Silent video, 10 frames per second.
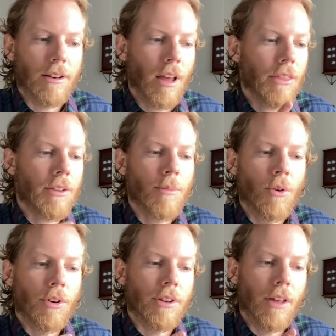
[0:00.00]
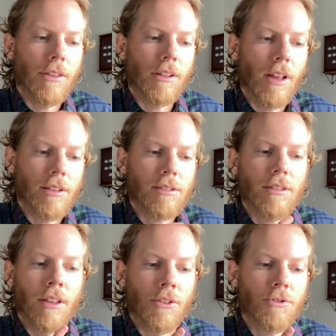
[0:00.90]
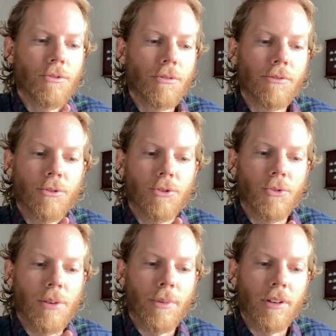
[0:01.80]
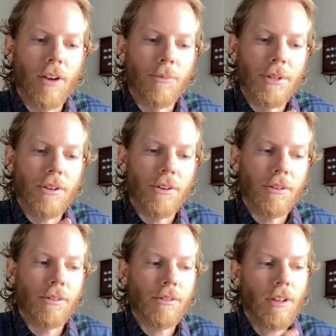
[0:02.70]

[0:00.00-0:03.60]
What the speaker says: nothing more and nothing less than a truthful treatment of material.